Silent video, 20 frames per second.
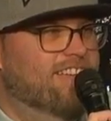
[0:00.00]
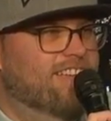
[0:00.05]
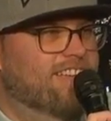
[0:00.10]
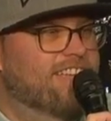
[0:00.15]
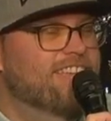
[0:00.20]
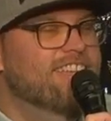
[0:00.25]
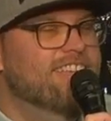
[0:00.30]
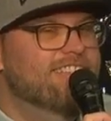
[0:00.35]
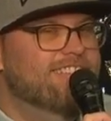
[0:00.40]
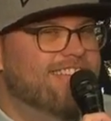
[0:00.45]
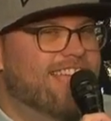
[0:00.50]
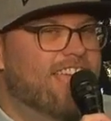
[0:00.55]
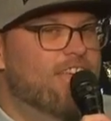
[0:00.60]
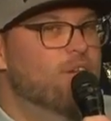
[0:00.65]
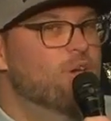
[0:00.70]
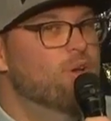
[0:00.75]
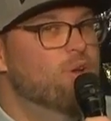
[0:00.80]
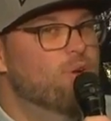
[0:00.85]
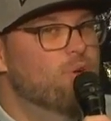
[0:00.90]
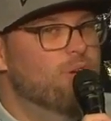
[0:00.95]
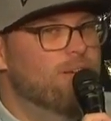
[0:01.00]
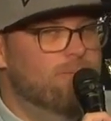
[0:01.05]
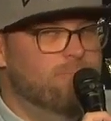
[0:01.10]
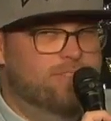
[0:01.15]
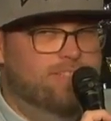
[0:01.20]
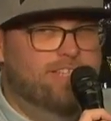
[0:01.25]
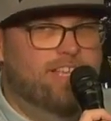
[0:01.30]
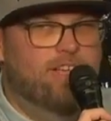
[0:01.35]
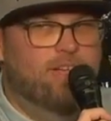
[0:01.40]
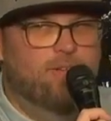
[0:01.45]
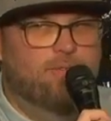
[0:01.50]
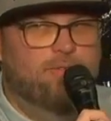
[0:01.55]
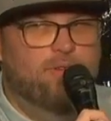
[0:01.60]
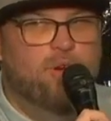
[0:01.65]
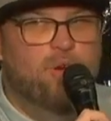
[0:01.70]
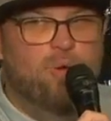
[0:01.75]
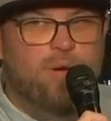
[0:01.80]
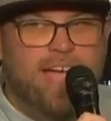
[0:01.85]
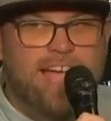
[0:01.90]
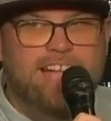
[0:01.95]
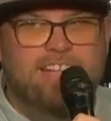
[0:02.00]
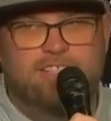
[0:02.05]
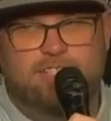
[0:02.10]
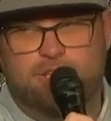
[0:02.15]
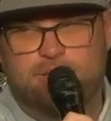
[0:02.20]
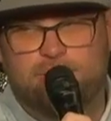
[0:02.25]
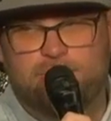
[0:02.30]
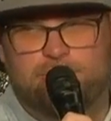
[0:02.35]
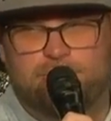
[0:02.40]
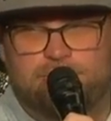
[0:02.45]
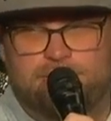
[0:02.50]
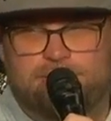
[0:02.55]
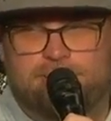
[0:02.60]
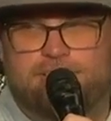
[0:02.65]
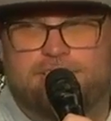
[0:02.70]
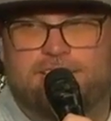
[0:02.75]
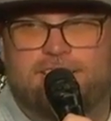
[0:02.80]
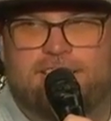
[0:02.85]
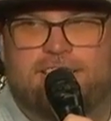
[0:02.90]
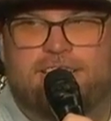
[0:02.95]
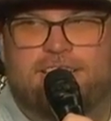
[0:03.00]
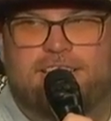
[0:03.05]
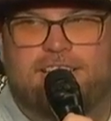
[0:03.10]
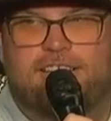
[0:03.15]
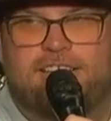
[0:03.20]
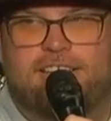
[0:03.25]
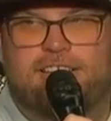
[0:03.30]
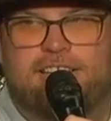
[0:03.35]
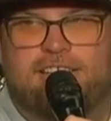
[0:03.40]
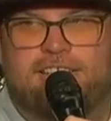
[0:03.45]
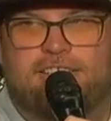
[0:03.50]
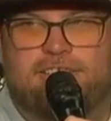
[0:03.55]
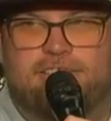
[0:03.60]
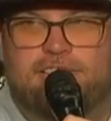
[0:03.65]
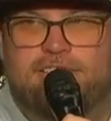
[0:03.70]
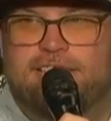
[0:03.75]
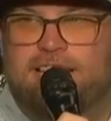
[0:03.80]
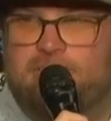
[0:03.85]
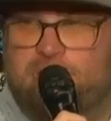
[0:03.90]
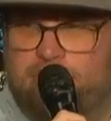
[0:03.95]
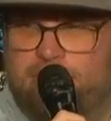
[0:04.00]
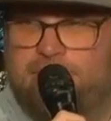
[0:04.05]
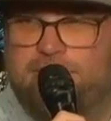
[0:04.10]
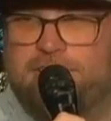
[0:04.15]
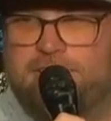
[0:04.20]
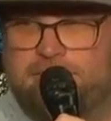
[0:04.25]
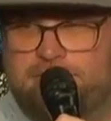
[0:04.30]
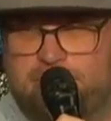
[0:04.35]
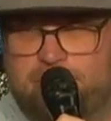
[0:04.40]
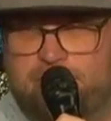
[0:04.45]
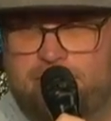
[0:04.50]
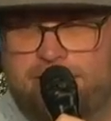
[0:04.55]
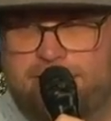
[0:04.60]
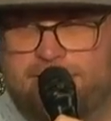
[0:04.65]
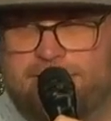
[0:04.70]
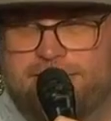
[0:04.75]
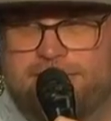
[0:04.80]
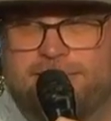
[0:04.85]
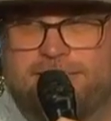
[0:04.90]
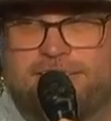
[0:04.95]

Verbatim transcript: He is a who himself, who hates who's. Does that remind you of somebody?